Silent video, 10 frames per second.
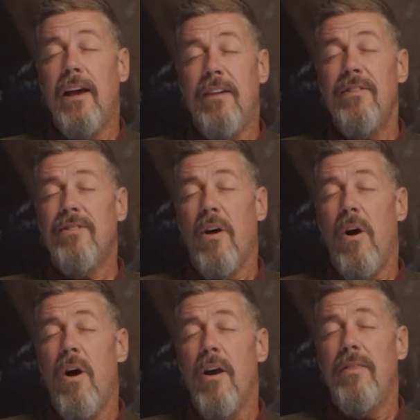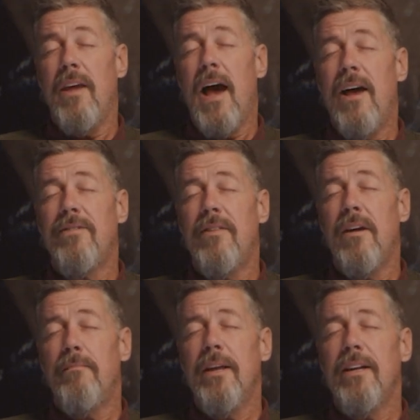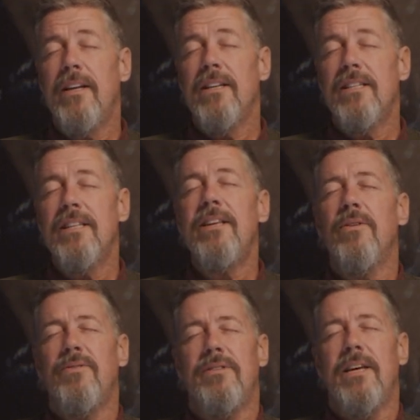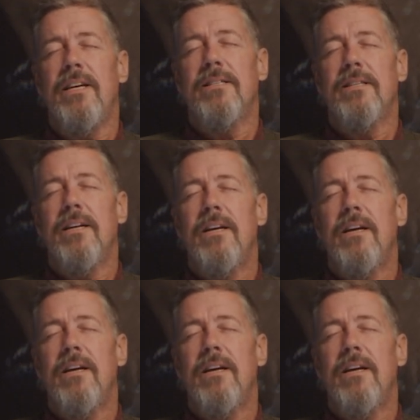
Give us the heart and the eyes and the ability to see those things.